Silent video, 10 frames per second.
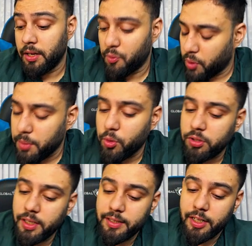One more
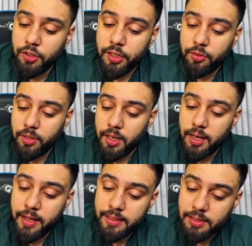thing that you need to
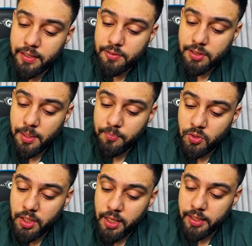realize, if
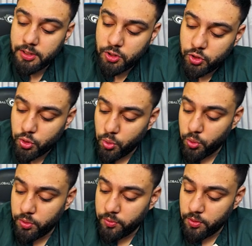something is
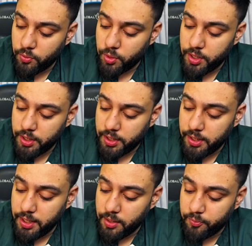thrown
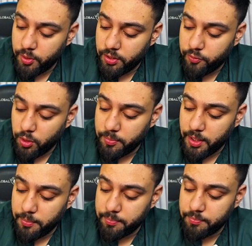vertically upward from
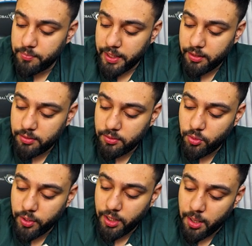like
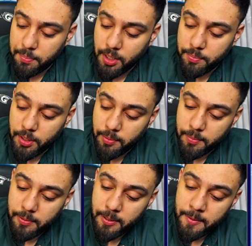going up,
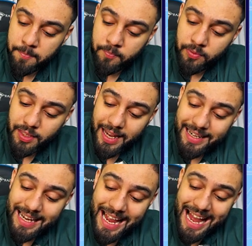
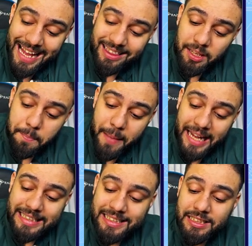and at the
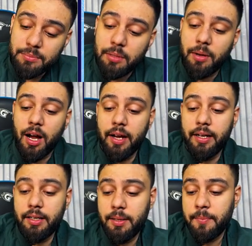maximum
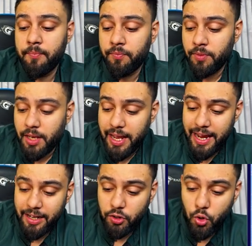height,
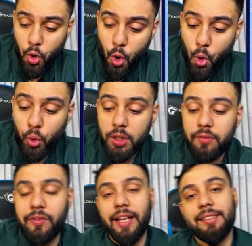it
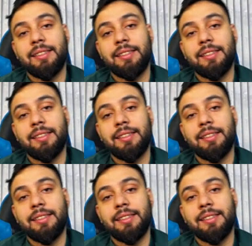always